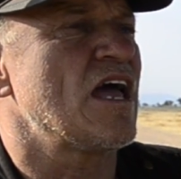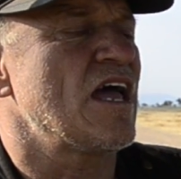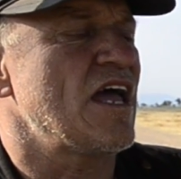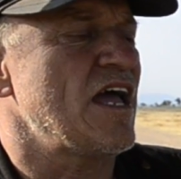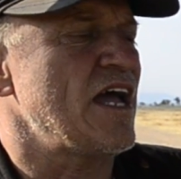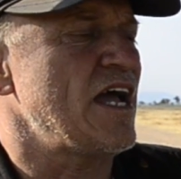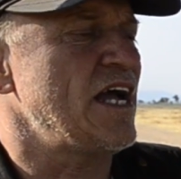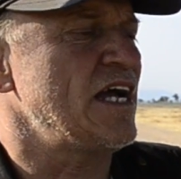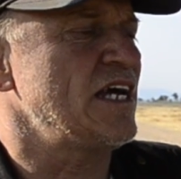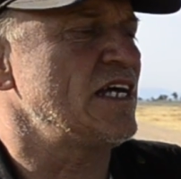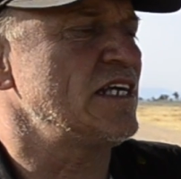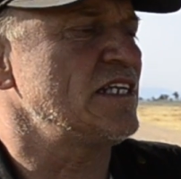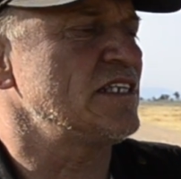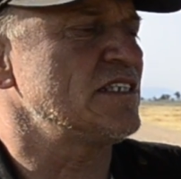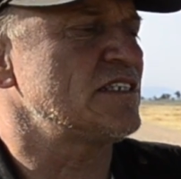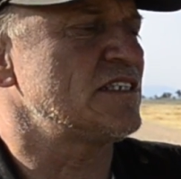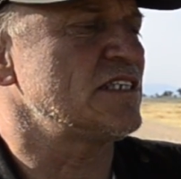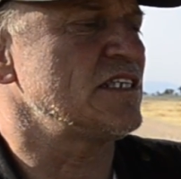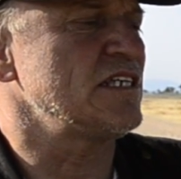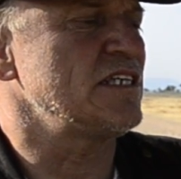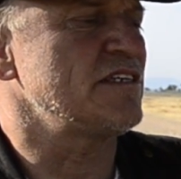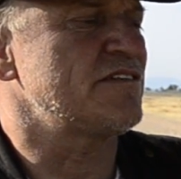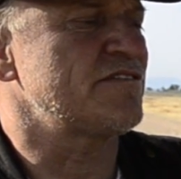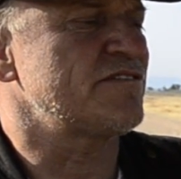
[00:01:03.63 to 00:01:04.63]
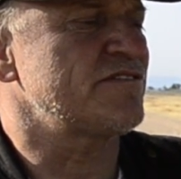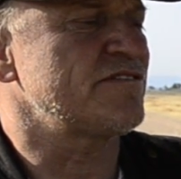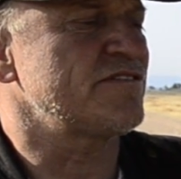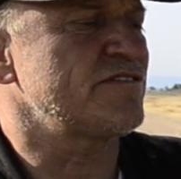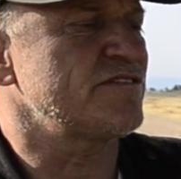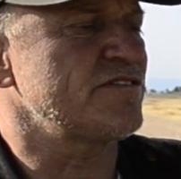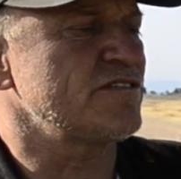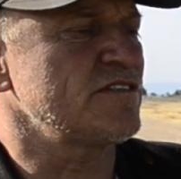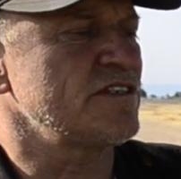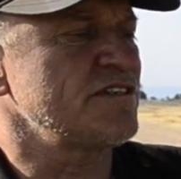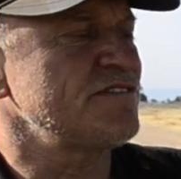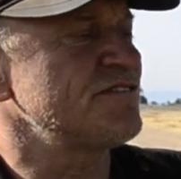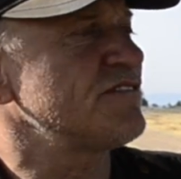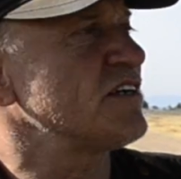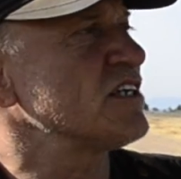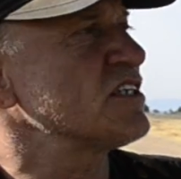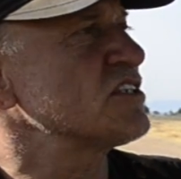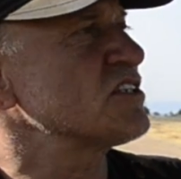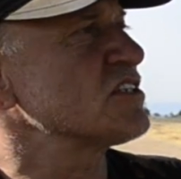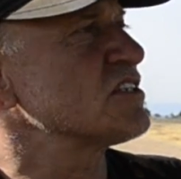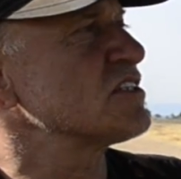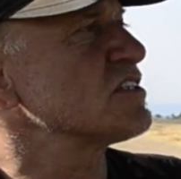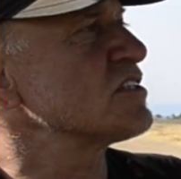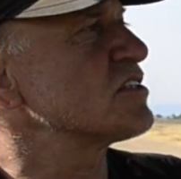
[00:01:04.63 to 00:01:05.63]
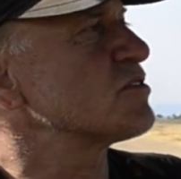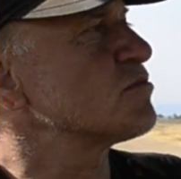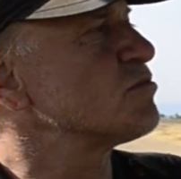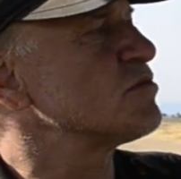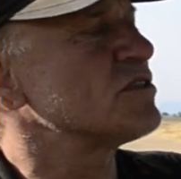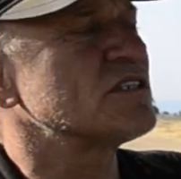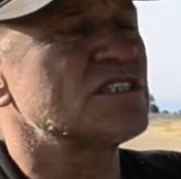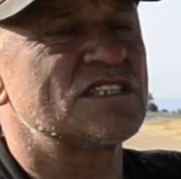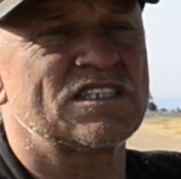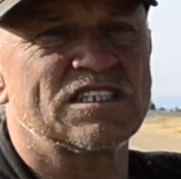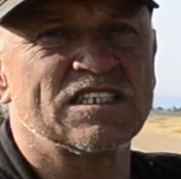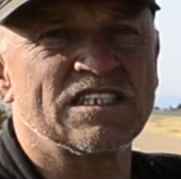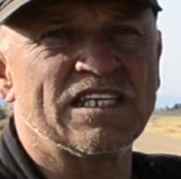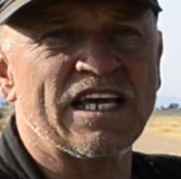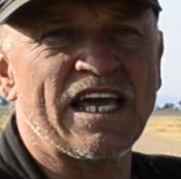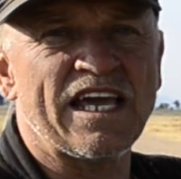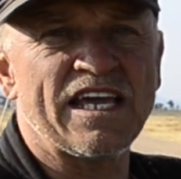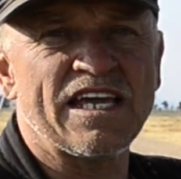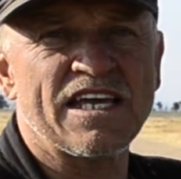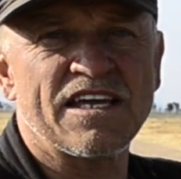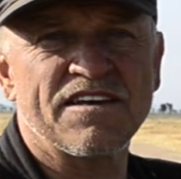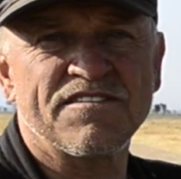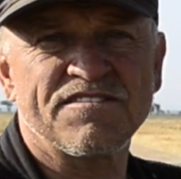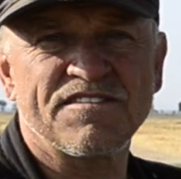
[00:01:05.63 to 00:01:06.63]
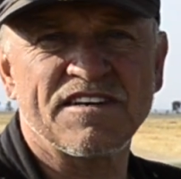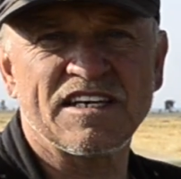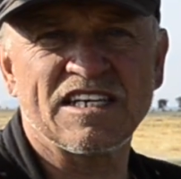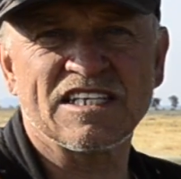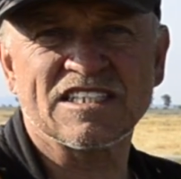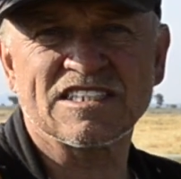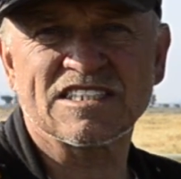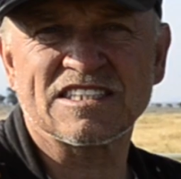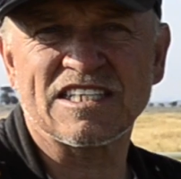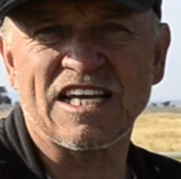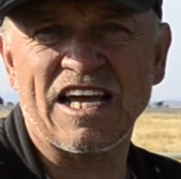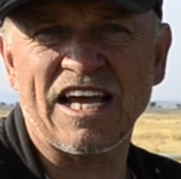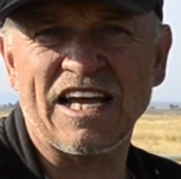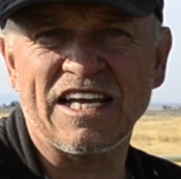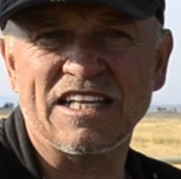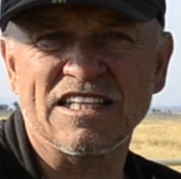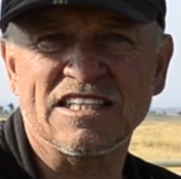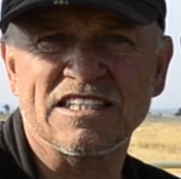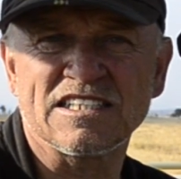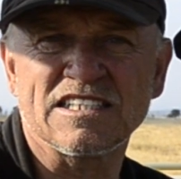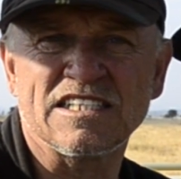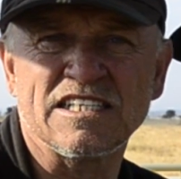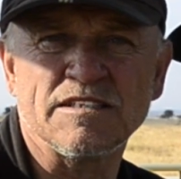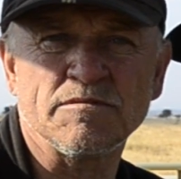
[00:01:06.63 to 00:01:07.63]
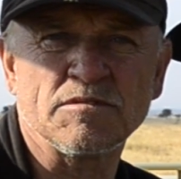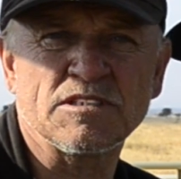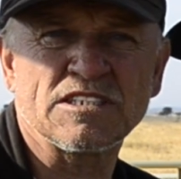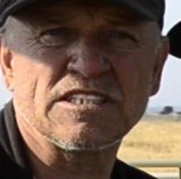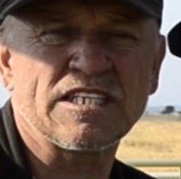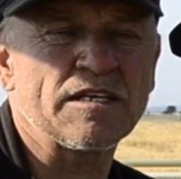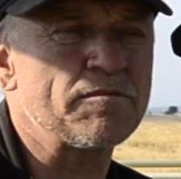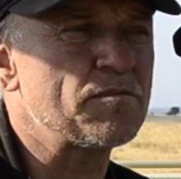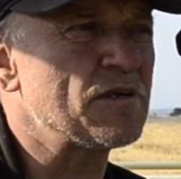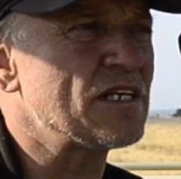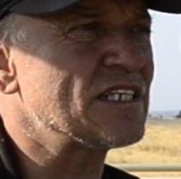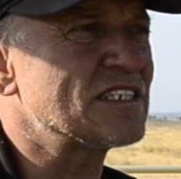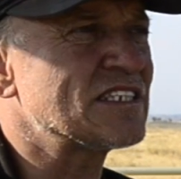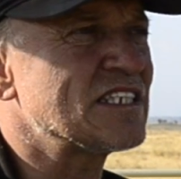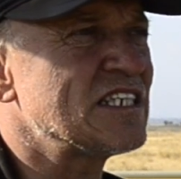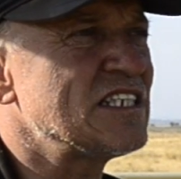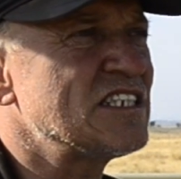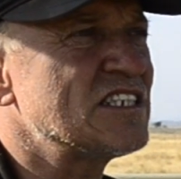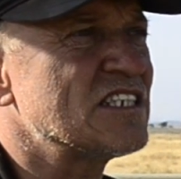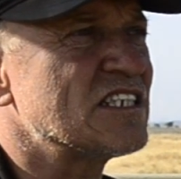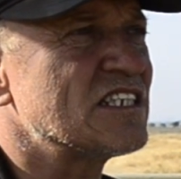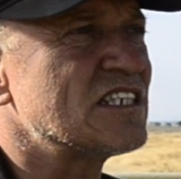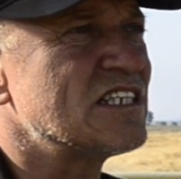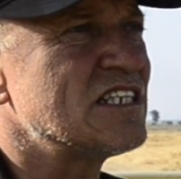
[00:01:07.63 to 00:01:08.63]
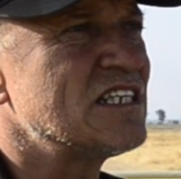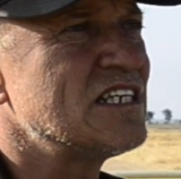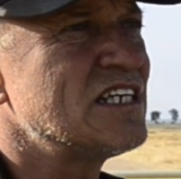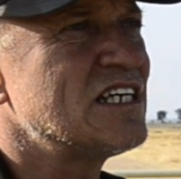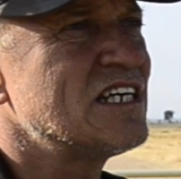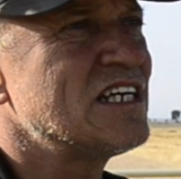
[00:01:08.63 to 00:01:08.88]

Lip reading: And it fully functions with the AF-S and the image stabilization.